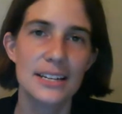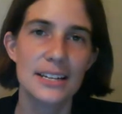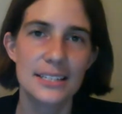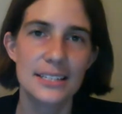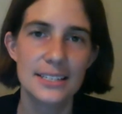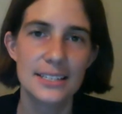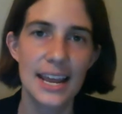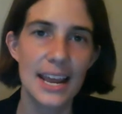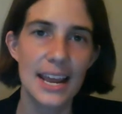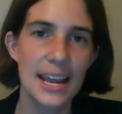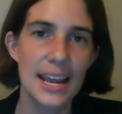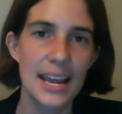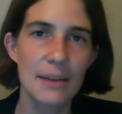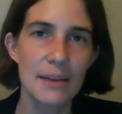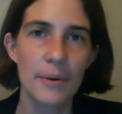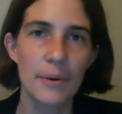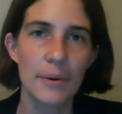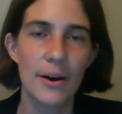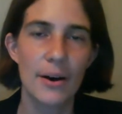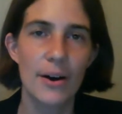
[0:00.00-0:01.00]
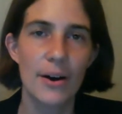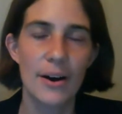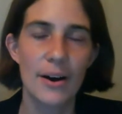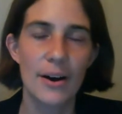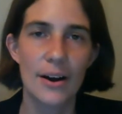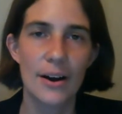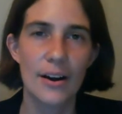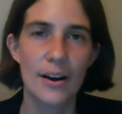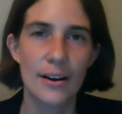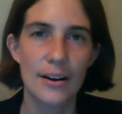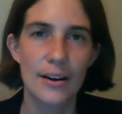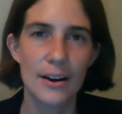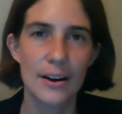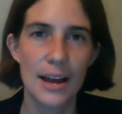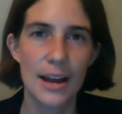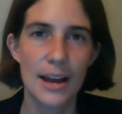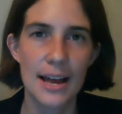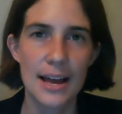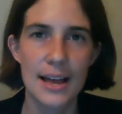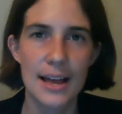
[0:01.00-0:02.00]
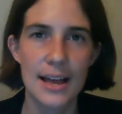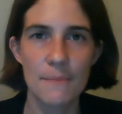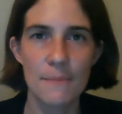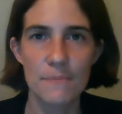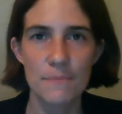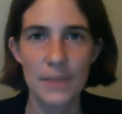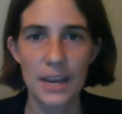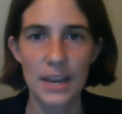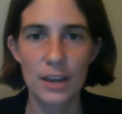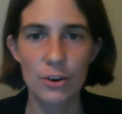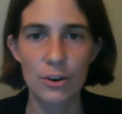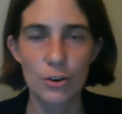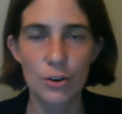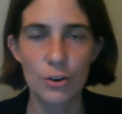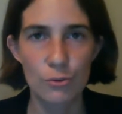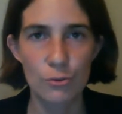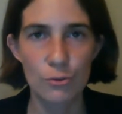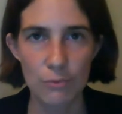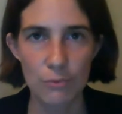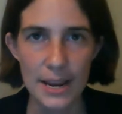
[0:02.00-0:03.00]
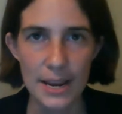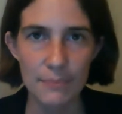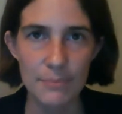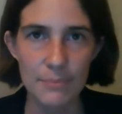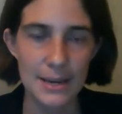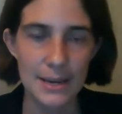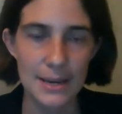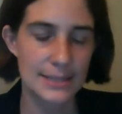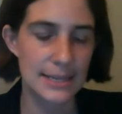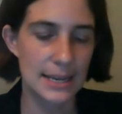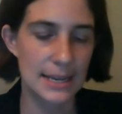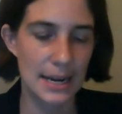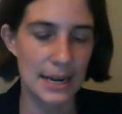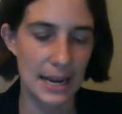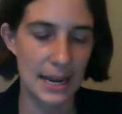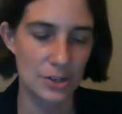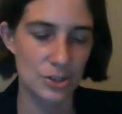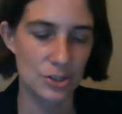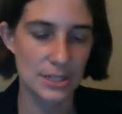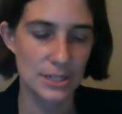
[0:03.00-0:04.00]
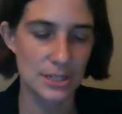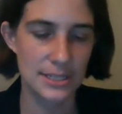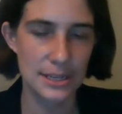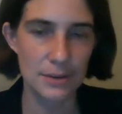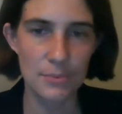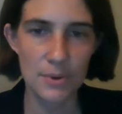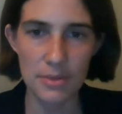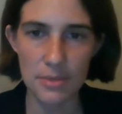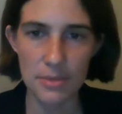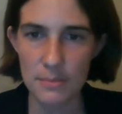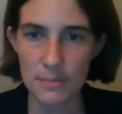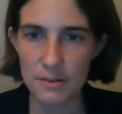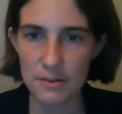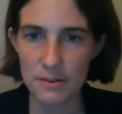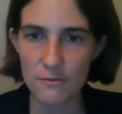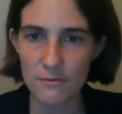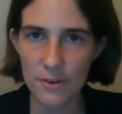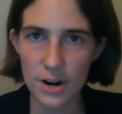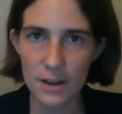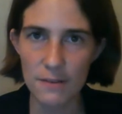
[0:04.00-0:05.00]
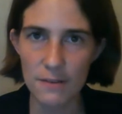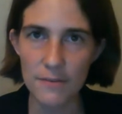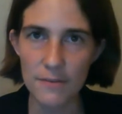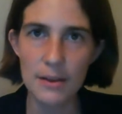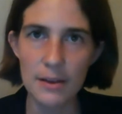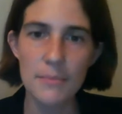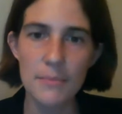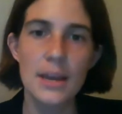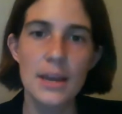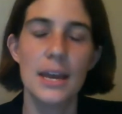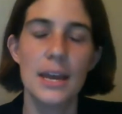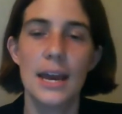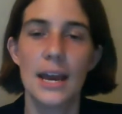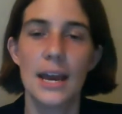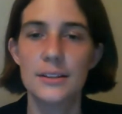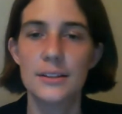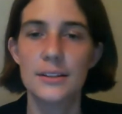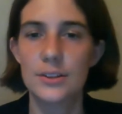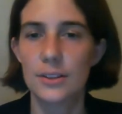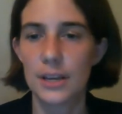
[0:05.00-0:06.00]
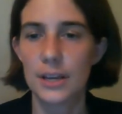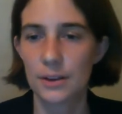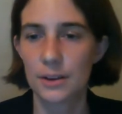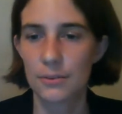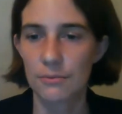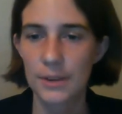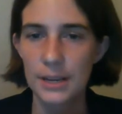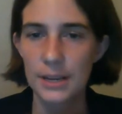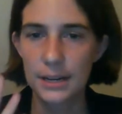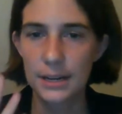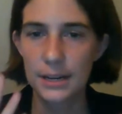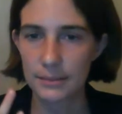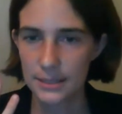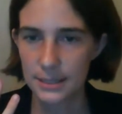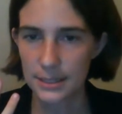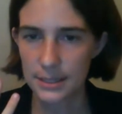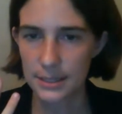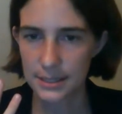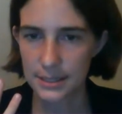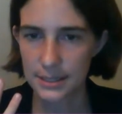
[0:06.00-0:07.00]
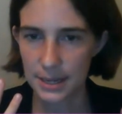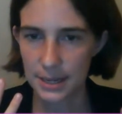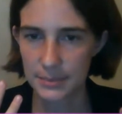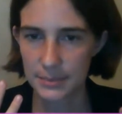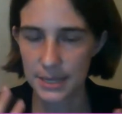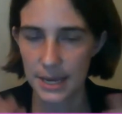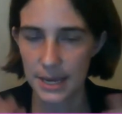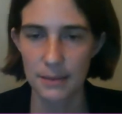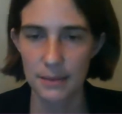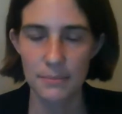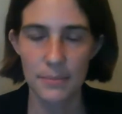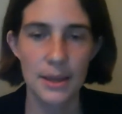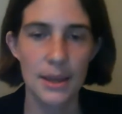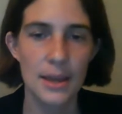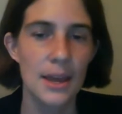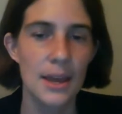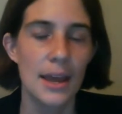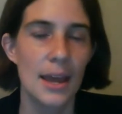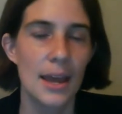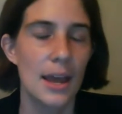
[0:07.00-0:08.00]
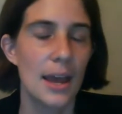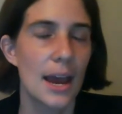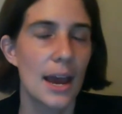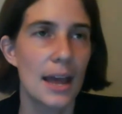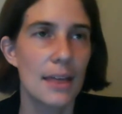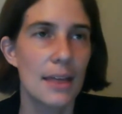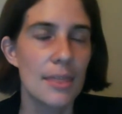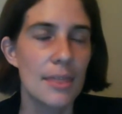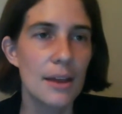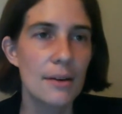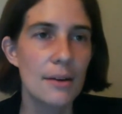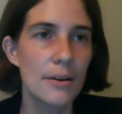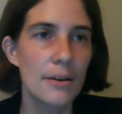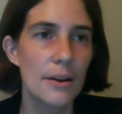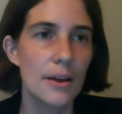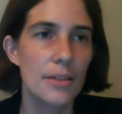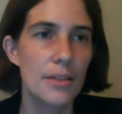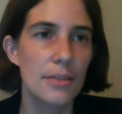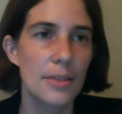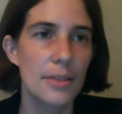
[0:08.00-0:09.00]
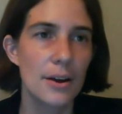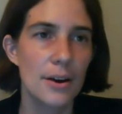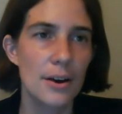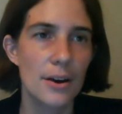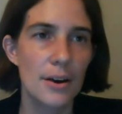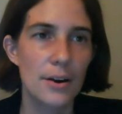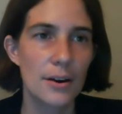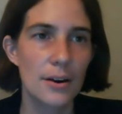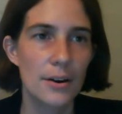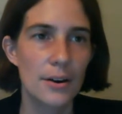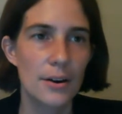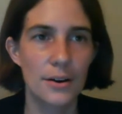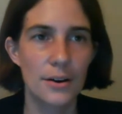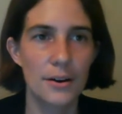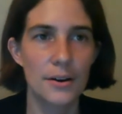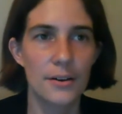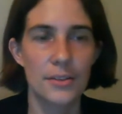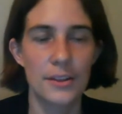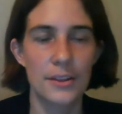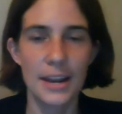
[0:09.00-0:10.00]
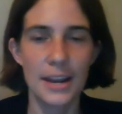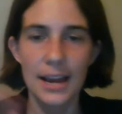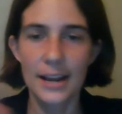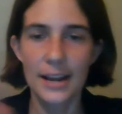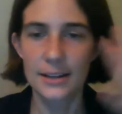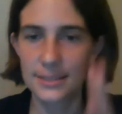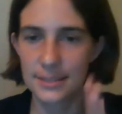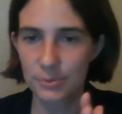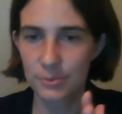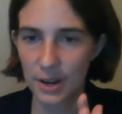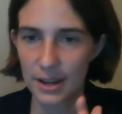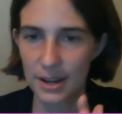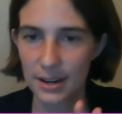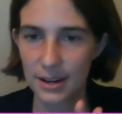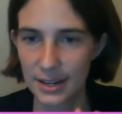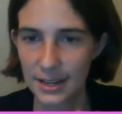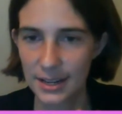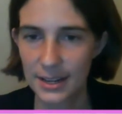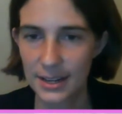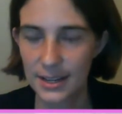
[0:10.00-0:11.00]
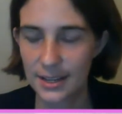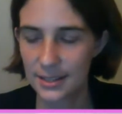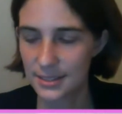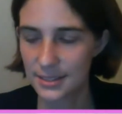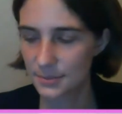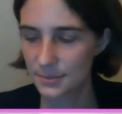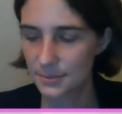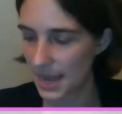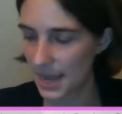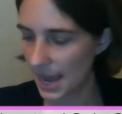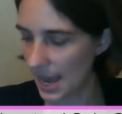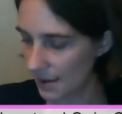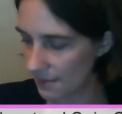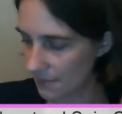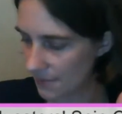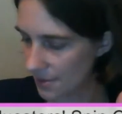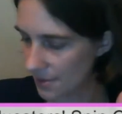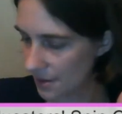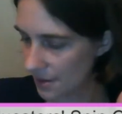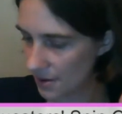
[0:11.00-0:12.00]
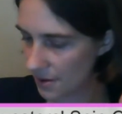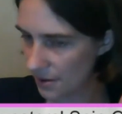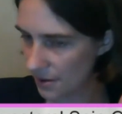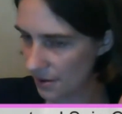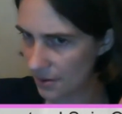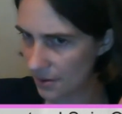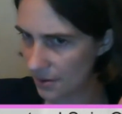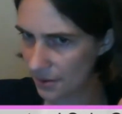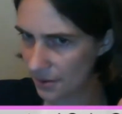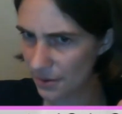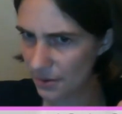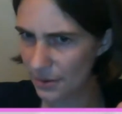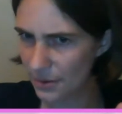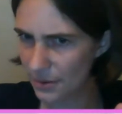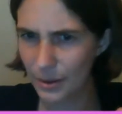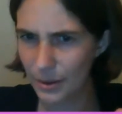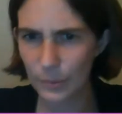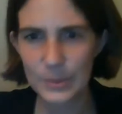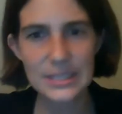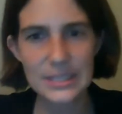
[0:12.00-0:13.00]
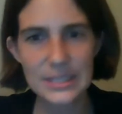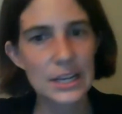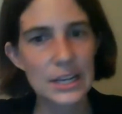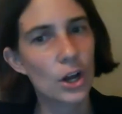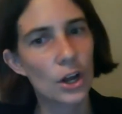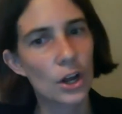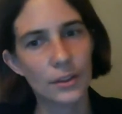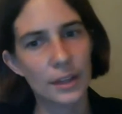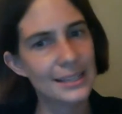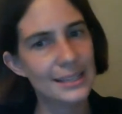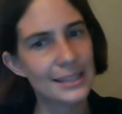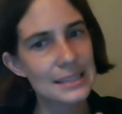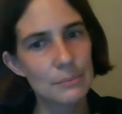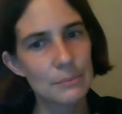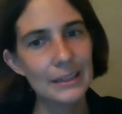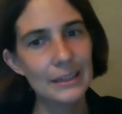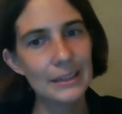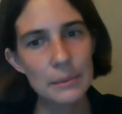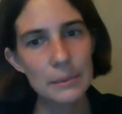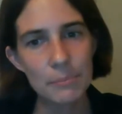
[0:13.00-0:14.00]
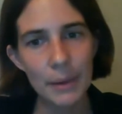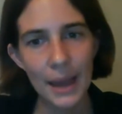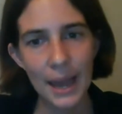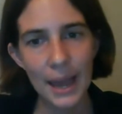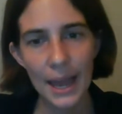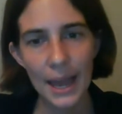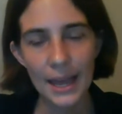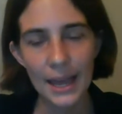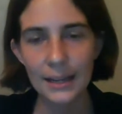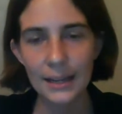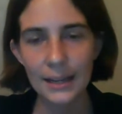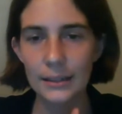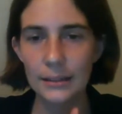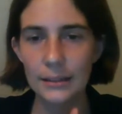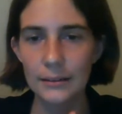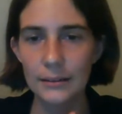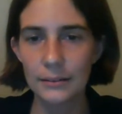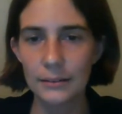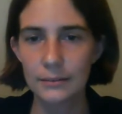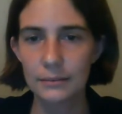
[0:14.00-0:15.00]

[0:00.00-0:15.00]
tape are like great because they can actually sit with them in front of them, and so they can read and listen at the same time. Right. And then the next one is we have the, what's it called, like some Leap Pad, and